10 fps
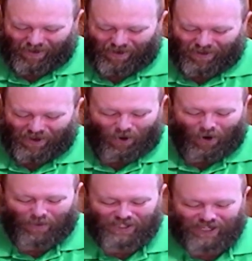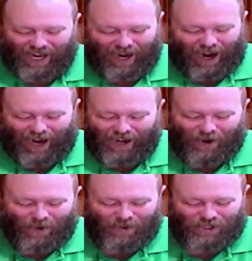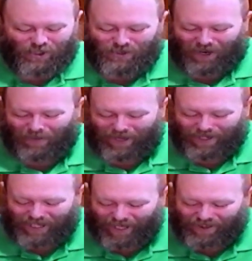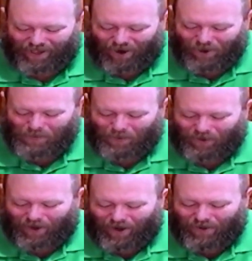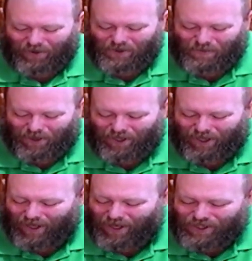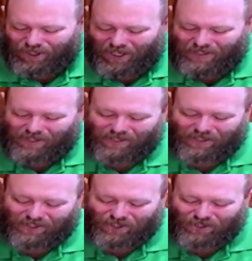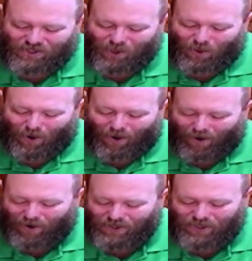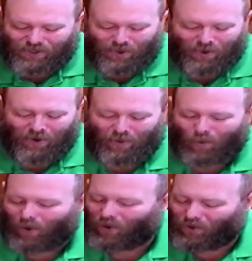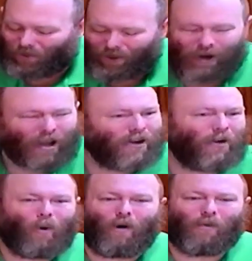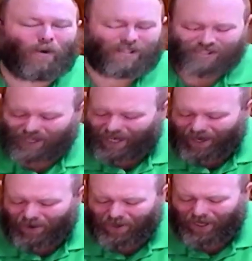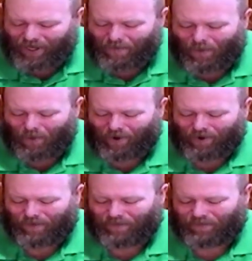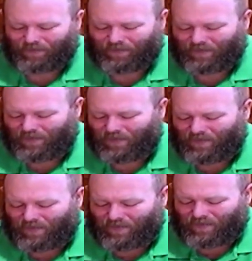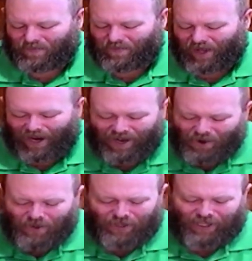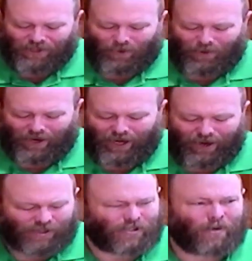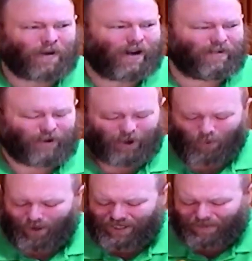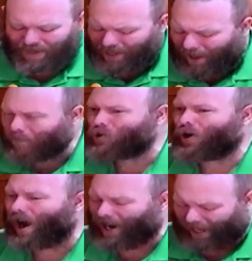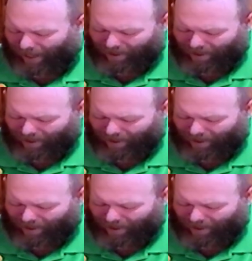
You know, are we saying, I know that you tell me to take the gospel to others, but Jesus, it's just so hard to do in a world where no one wants to hear it anymore. And I know that they don't want to hear it, so I'm not even going to waste my time trying.